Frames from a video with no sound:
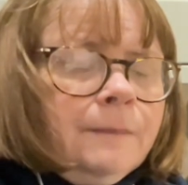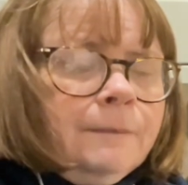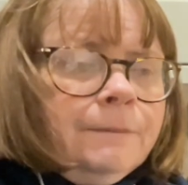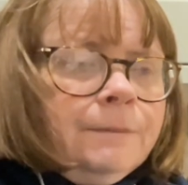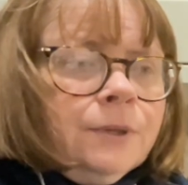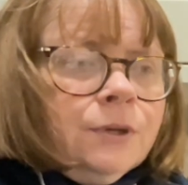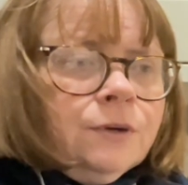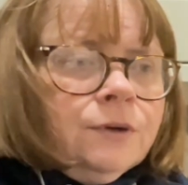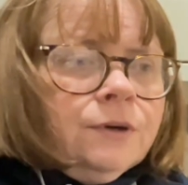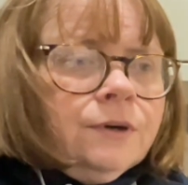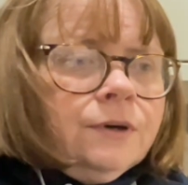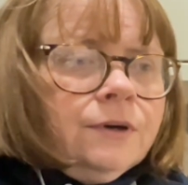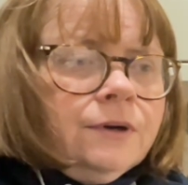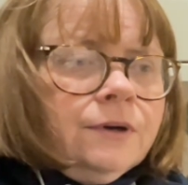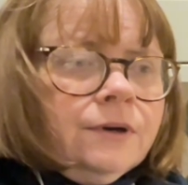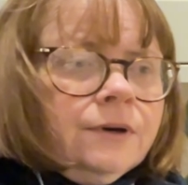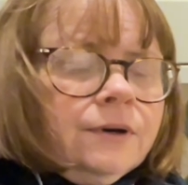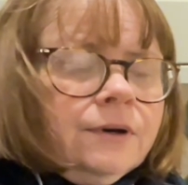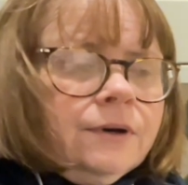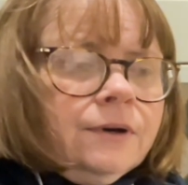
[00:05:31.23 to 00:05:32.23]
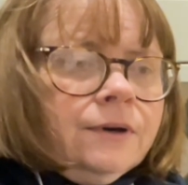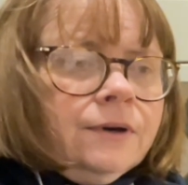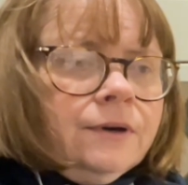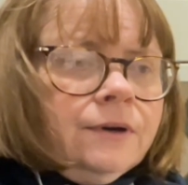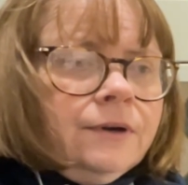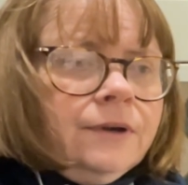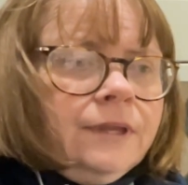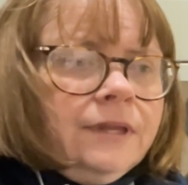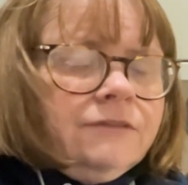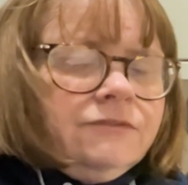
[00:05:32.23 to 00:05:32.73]
but
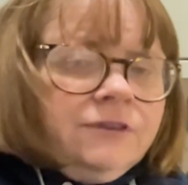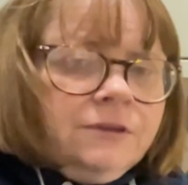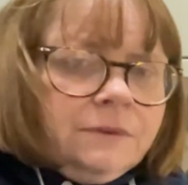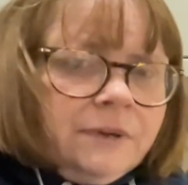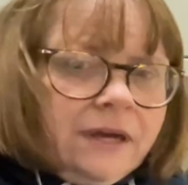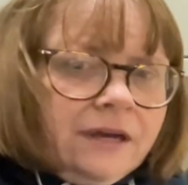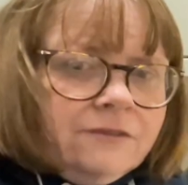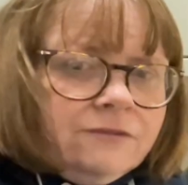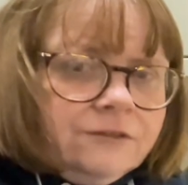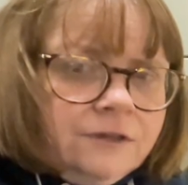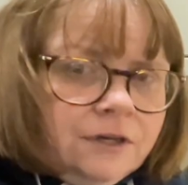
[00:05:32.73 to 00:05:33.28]
if you have